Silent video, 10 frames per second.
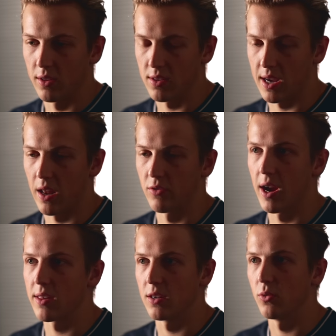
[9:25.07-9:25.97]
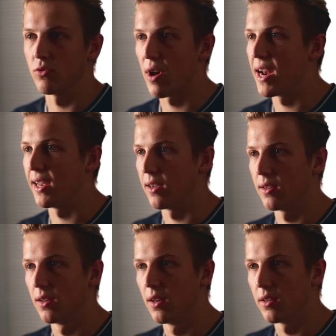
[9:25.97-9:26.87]
at the start of the race and it was raining, it
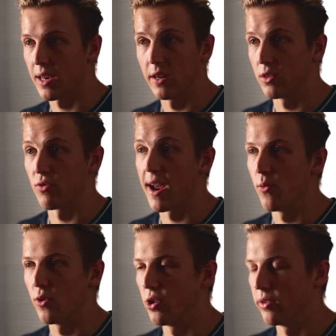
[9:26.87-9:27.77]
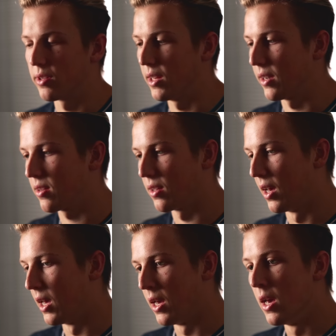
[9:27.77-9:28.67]
started to rain and we were on slicks.
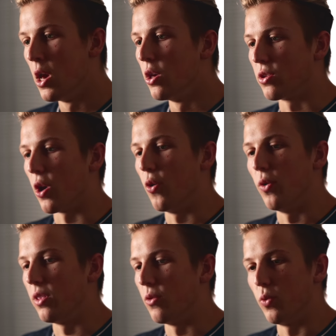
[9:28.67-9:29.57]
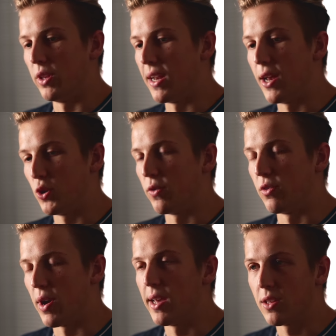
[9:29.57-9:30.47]
So with the nature of
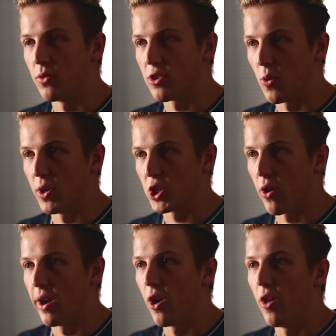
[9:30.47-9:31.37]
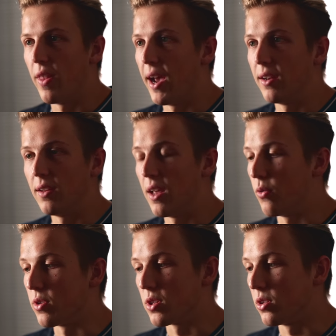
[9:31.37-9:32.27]
the race, there was so much going on that it
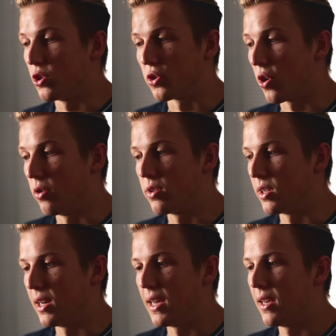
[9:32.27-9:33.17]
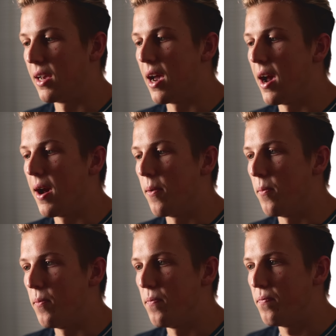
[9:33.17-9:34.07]
was just constantly,
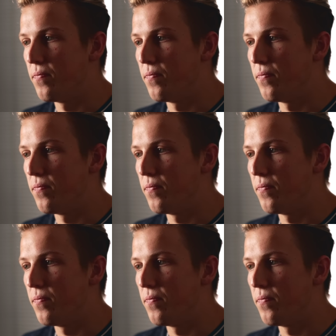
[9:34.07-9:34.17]
um,